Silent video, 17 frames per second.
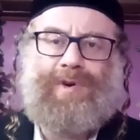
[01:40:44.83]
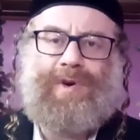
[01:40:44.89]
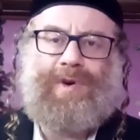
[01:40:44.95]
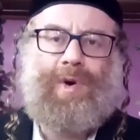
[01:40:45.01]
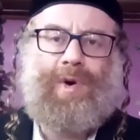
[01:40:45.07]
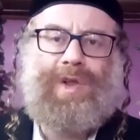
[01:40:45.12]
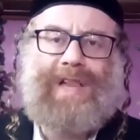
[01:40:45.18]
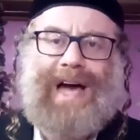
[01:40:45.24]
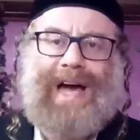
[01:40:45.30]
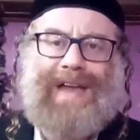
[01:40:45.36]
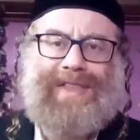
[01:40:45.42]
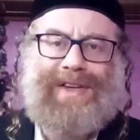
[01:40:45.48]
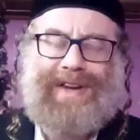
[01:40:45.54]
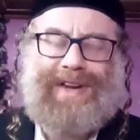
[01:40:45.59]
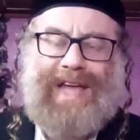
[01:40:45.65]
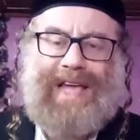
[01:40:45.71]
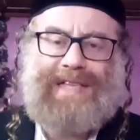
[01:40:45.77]
For all
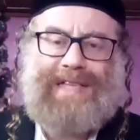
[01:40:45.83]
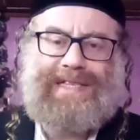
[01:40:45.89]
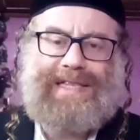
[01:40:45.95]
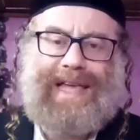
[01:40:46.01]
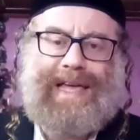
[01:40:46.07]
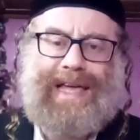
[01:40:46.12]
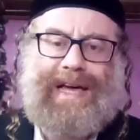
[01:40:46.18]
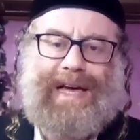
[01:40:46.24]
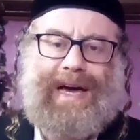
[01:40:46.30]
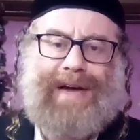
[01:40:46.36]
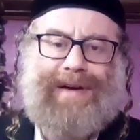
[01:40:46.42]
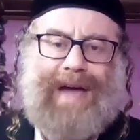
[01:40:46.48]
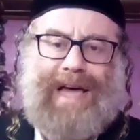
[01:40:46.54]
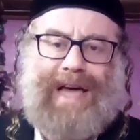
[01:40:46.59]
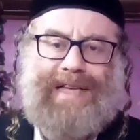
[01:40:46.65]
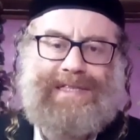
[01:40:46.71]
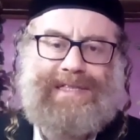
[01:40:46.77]
other grains like
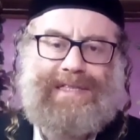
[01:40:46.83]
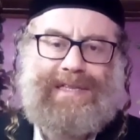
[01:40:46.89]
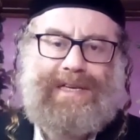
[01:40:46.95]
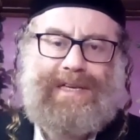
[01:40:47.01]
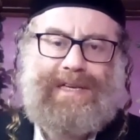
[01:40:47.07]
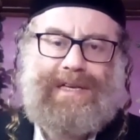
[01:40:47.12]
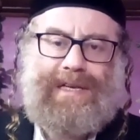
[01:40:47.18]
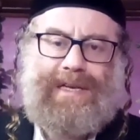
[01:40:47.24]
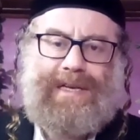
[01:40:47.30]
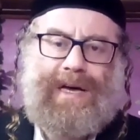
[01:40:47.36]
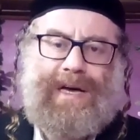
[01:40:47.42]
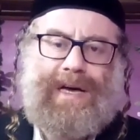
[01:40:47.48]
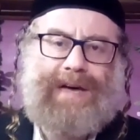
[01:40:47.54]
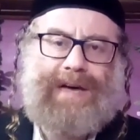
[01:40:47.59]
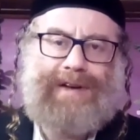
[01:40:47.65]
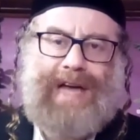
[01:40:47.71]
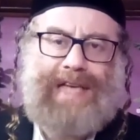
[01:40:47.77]
rice,
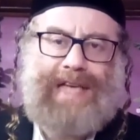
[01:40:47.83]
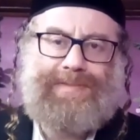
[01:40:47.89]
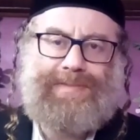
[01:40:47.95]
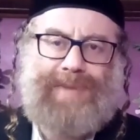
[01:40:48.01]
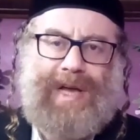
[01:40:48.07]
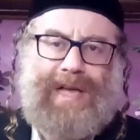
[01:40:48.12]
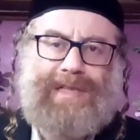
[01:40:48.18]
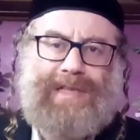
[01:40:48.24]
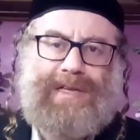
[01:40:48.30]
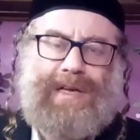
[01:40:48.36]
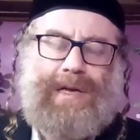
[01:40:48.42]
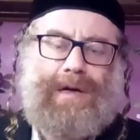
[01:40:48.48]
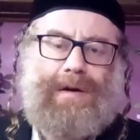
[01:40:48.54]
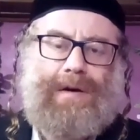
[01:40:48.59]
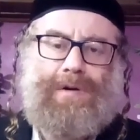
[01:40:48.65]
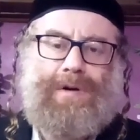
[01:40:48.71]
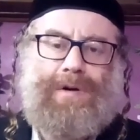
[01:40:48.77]
uh, rice bread
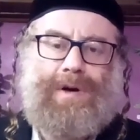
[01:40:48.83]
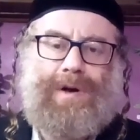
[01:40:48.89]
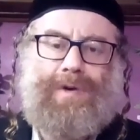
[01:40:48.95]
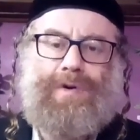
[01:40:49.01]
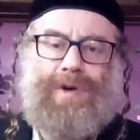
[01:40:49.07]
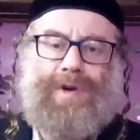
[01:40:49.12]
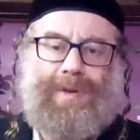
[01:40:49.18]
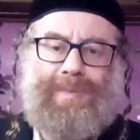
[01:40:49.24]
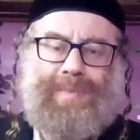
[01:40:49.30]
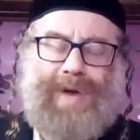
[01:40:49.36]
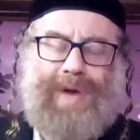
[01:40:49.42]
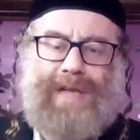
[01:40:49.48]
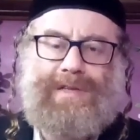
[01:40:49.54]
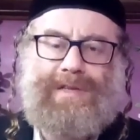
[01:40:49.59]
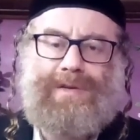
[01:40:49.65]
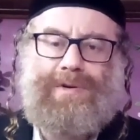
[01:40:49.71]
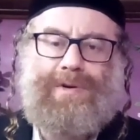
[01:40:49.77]
or
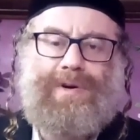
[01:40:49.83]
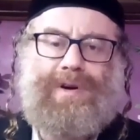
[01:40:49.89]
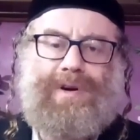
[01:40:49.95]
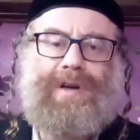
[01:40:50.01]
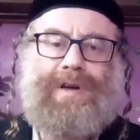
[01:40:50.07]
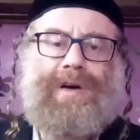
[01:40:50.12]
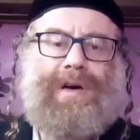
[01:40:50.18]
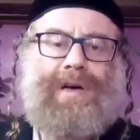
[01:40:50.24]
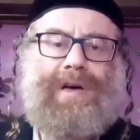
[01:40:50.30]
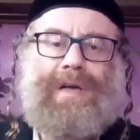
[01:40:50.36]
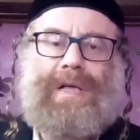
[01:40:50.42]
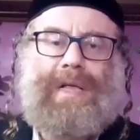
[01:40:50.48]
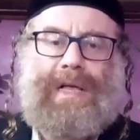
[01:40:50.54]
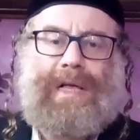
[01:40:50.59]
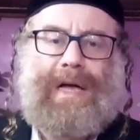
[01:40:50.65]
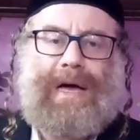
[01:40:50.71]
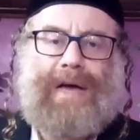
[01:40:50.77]
cornbread or uh,
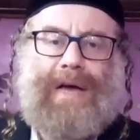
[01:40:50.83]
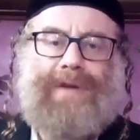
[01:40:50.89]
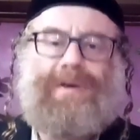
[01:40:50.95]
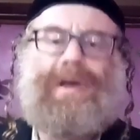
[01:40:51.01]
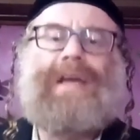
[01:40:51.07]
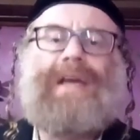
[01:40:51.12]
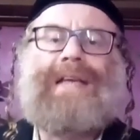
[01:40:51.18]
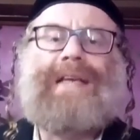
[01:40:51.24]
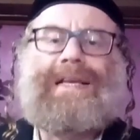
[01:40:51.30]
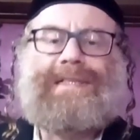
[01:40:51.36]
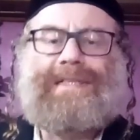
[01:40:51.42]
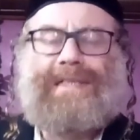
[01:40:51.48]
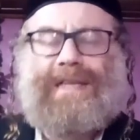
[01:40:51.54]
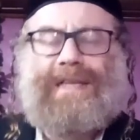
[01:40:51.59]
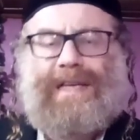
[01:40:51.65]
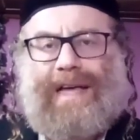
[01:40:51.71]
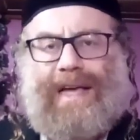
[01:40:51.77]
I don't know,
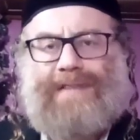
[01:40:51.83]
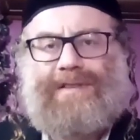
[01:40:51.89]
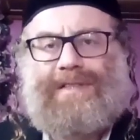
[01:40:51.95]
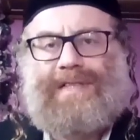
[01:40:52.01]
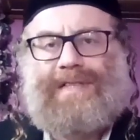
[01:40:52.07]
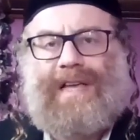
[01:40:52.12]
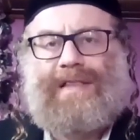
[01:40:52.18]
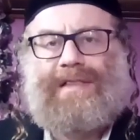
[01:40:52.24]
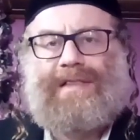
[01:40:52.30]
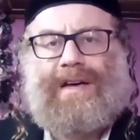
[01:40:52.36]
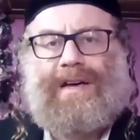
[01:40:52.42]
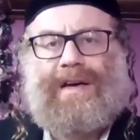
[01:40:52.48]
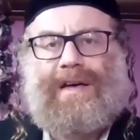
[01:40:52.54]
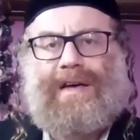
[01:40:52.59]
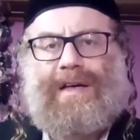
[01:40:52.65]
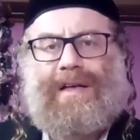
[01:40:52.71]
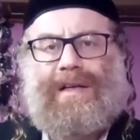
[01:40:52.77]
as as you said,
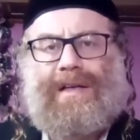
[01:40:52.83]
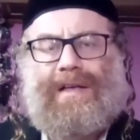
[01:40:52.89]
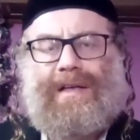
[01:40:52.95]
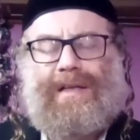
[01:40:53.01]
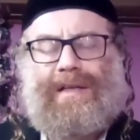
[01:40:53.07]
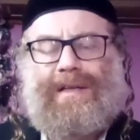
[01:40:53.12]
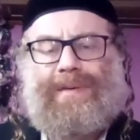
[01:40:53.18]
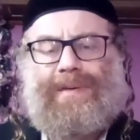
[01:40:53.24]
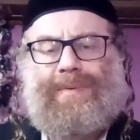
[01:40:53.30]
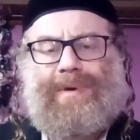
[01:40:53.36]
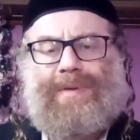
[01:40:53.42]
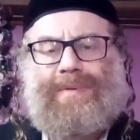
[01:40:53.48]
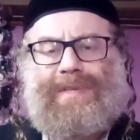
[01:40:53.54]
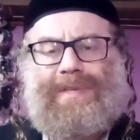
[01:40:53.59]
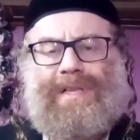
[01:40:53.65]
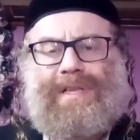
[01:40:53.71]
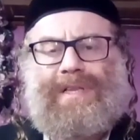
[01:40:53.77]
uh, what
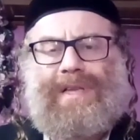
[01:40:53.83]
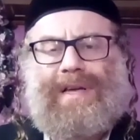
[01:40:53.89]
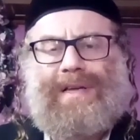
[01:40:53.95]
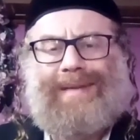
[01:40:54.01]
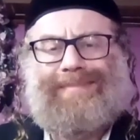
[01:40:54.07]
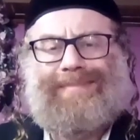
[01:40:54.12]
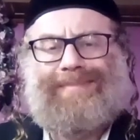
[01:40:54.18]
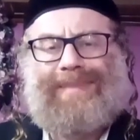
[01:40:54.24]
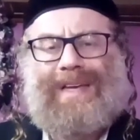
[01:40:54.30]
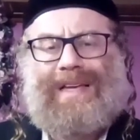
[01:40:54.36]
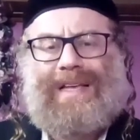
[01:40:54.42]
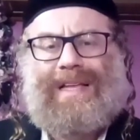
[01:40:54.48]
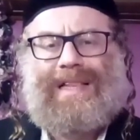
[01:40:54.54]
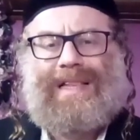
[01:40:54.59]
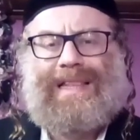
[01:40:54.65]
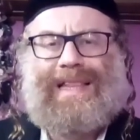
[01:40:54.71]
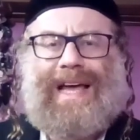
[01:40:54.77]
was it like um,
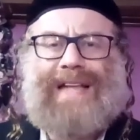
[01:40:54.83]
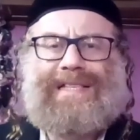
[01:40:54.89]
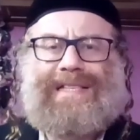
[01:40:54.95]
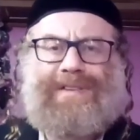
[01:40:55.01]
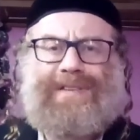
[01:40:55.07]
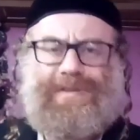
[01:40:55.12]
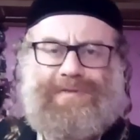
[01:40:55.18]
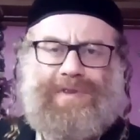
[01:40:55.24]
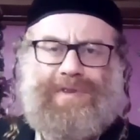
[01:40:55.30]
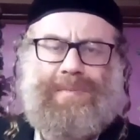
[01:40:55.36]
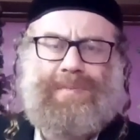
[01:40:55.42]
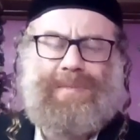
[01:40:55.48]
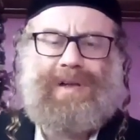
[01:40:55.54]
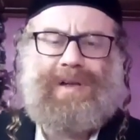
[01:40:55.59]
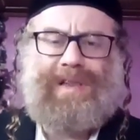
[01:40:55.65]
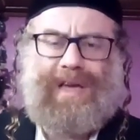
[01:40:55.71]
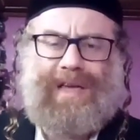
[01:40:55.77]
nuts
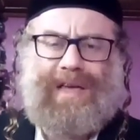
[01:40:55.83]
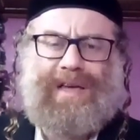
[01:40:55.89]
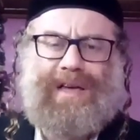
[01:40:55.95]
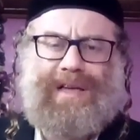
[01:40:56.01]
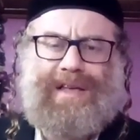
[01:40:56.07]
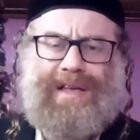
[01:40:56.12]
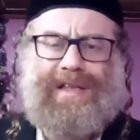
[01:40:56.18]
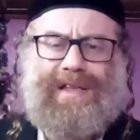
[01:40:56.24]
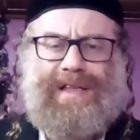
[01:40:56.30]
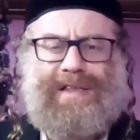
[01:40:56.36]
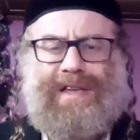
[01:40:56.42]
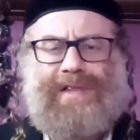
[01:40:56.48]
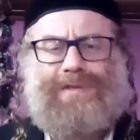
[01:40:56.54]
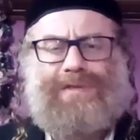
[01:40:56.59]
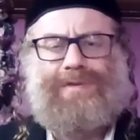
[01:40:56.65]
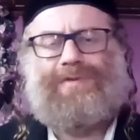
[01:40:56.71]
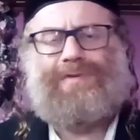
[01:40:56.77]
from uh, like uh,
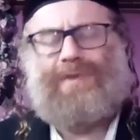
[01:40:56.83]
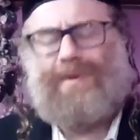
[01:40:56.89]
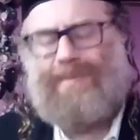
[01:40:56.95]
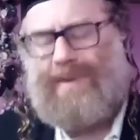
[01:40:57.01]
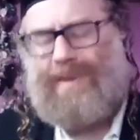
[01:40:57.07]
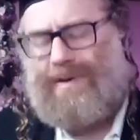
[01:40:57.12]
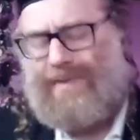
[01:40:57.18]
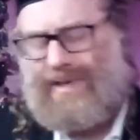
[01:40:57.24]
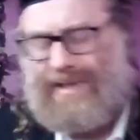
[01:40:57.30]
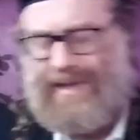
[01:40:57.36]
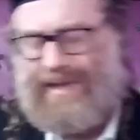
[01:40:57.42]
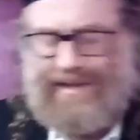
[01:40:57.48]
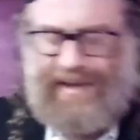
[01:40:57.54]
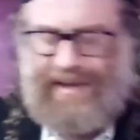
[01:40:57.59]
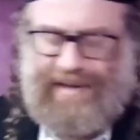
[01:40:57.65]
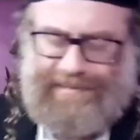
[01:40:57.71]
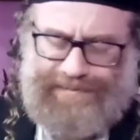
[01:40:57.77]
they do from uh, what is
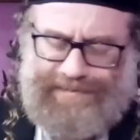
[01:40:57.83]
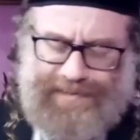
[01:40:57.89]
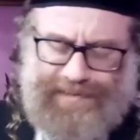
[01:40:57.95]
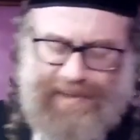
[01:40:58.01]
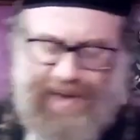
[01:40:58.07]
it um,